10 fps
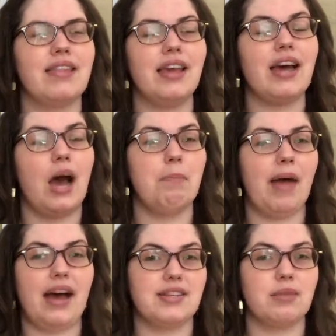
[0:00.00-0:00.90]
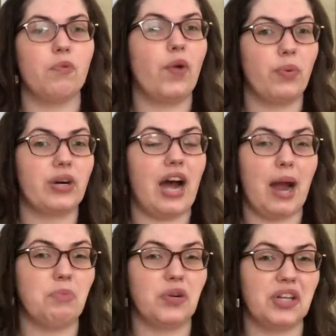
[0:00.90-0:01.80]
think I'm past the point where
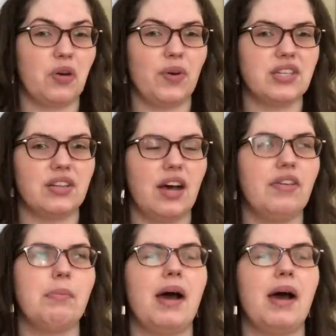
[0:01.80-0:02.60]
I'm really going to love him.